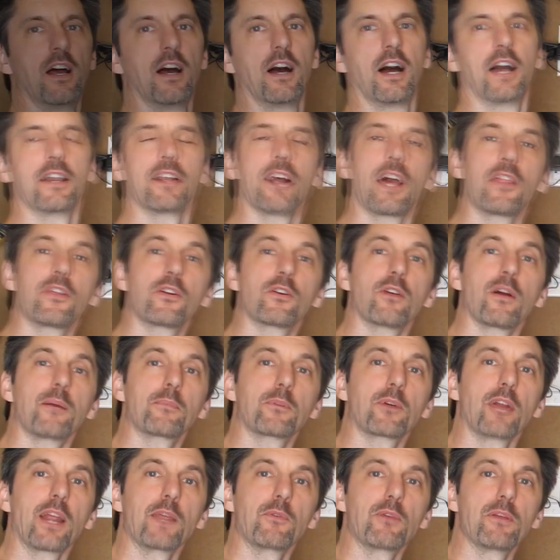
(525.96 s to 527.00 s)
Another
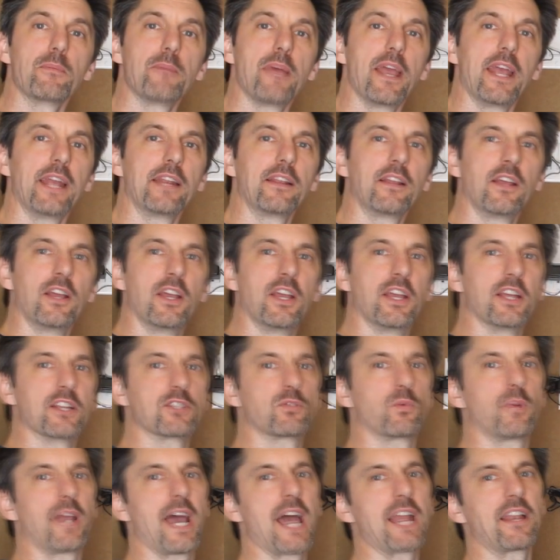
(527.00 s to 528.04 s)
upgrade we made is
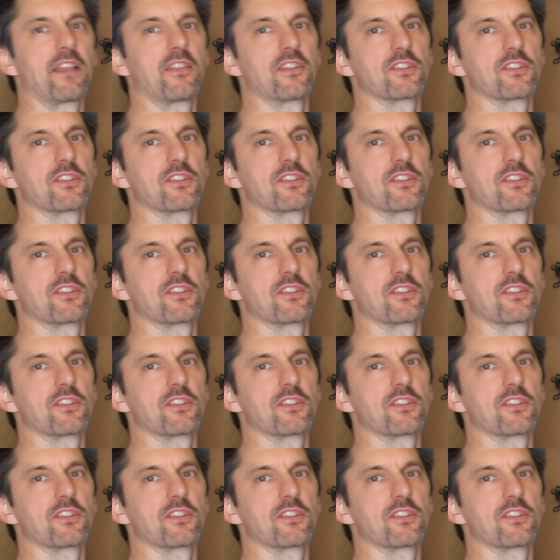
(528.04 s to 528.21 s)
we added